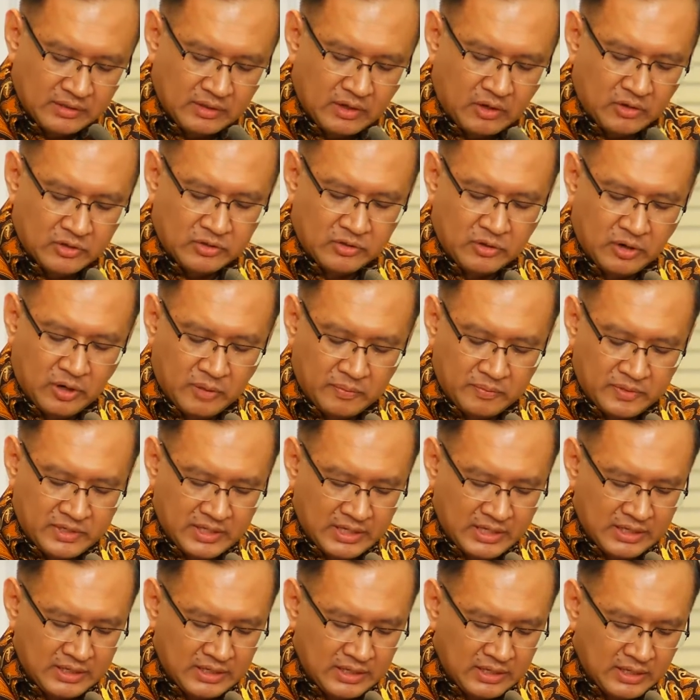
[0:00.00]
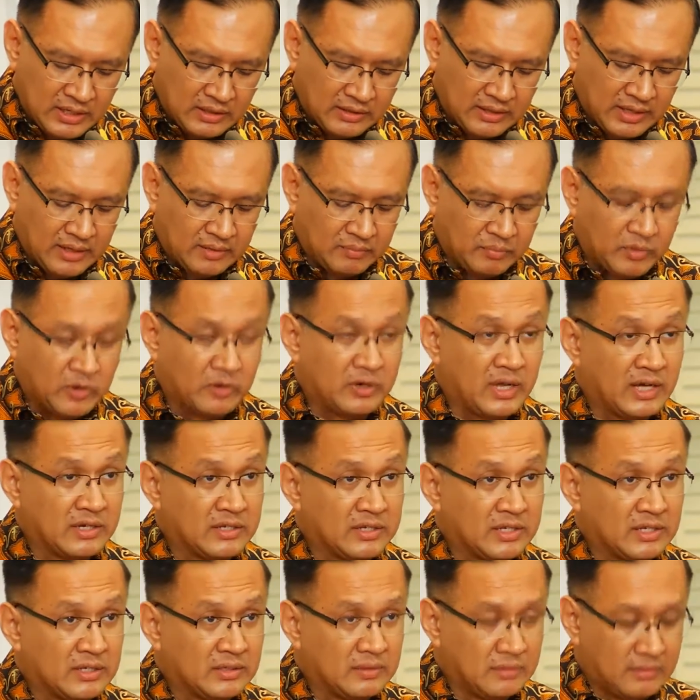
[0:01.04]
caused drops in yield and
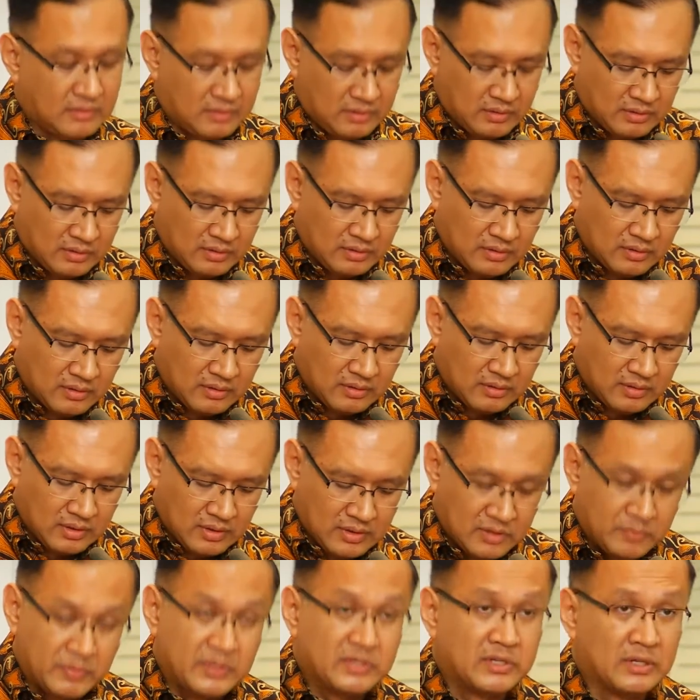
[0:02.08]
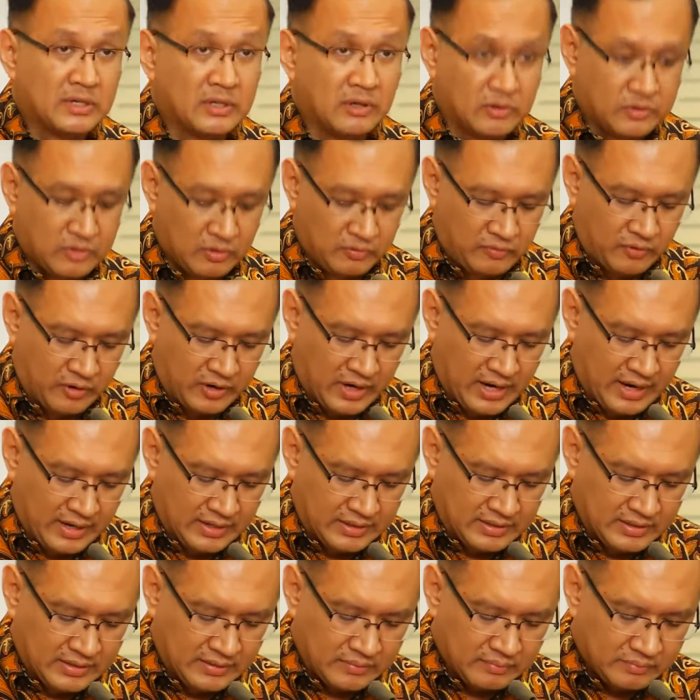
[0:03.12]
production, especially also for
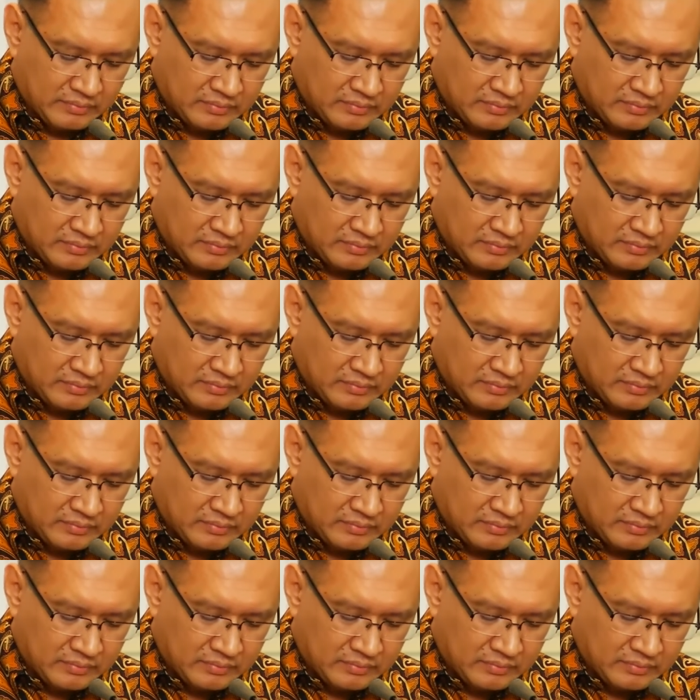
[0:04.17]
rice.